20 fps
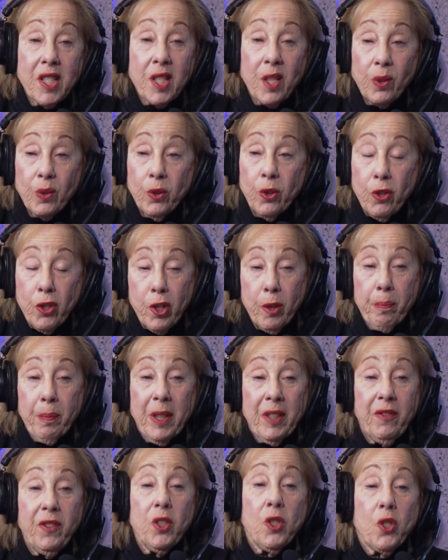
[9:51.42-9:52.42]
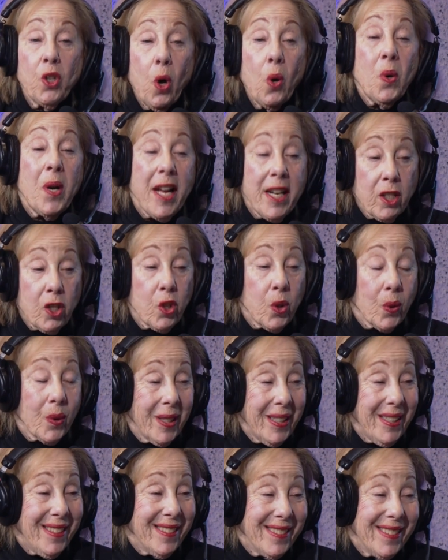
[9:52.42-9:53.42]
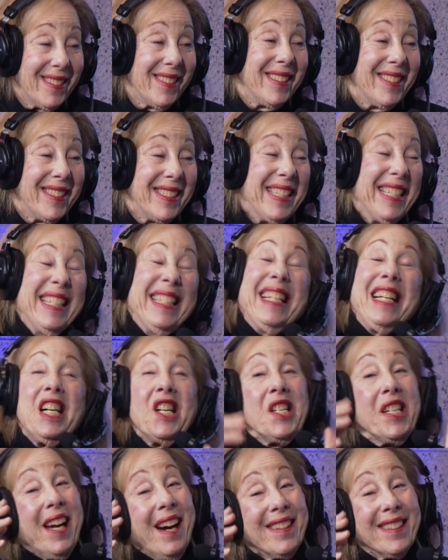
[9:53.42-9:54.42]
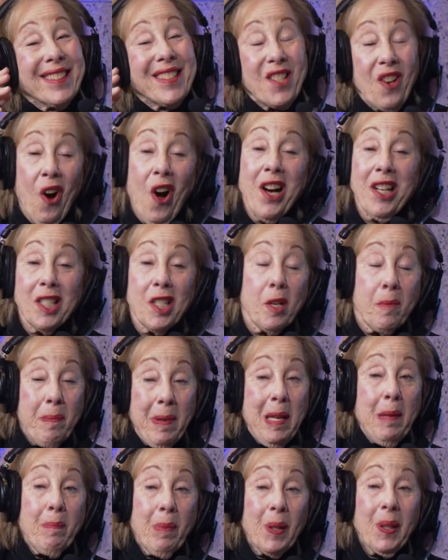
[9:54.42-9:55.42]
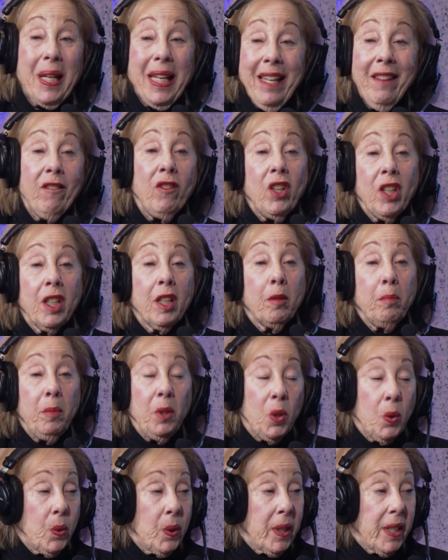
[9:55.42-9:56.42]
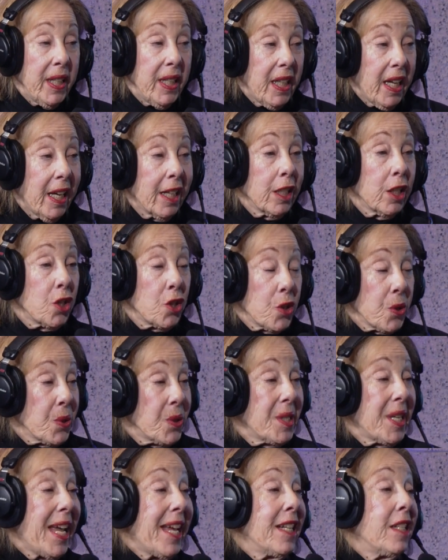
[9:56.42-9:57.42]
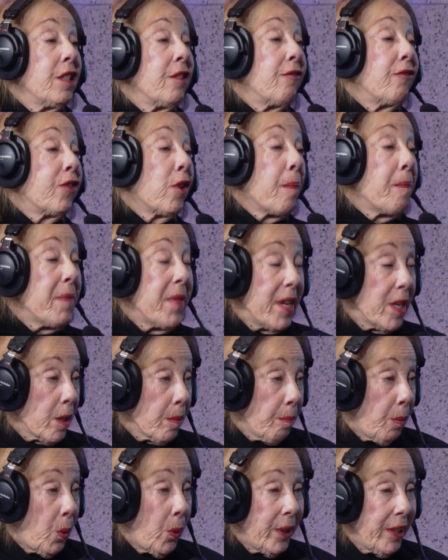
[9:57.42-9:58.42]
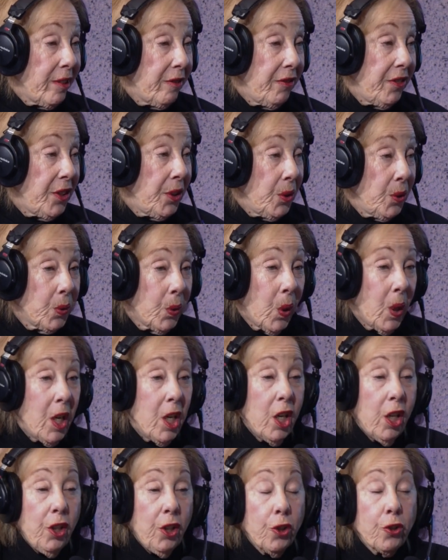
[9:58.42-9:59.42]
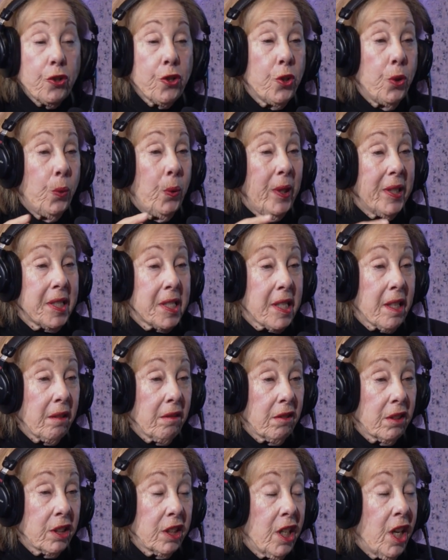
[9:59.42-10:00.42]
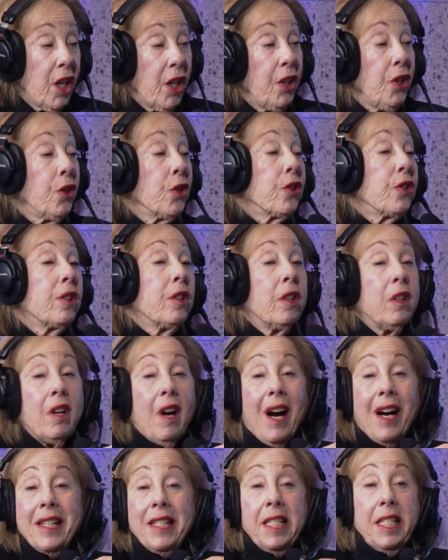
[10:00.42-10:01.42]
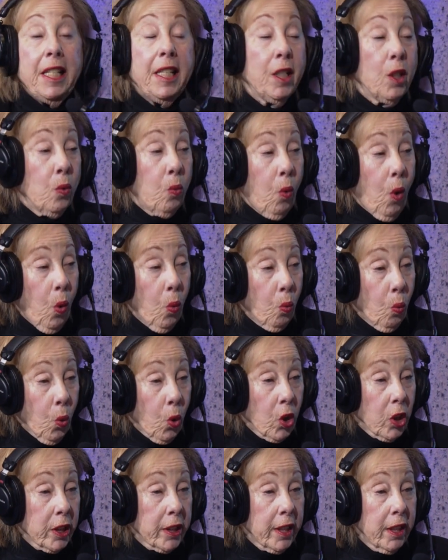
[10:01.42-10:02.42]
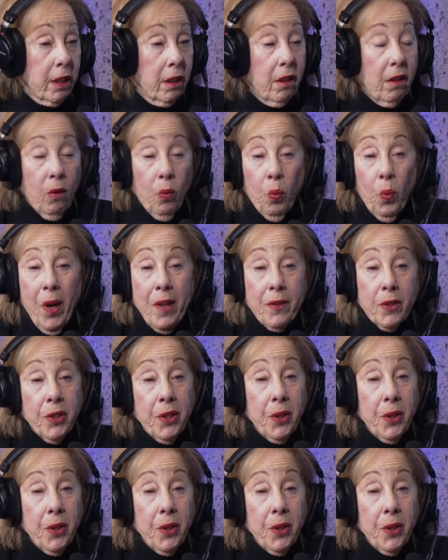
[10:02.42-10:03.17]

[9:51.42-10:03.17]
a solution, but if you don't actually talk to people in the community and understand it from their point of view, you're too insular, your idea won't work, whether